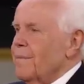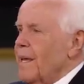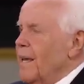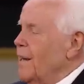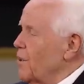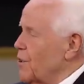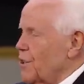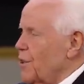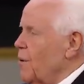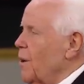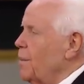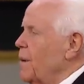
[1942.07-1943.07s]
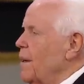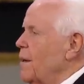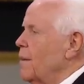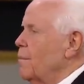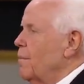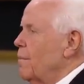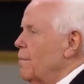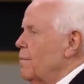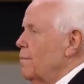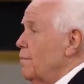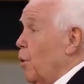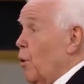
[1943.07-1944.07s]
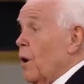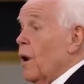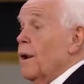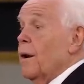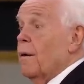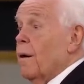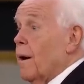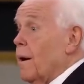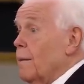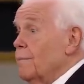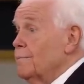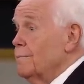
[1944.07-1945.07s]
It'll show up in Portland, Oregon.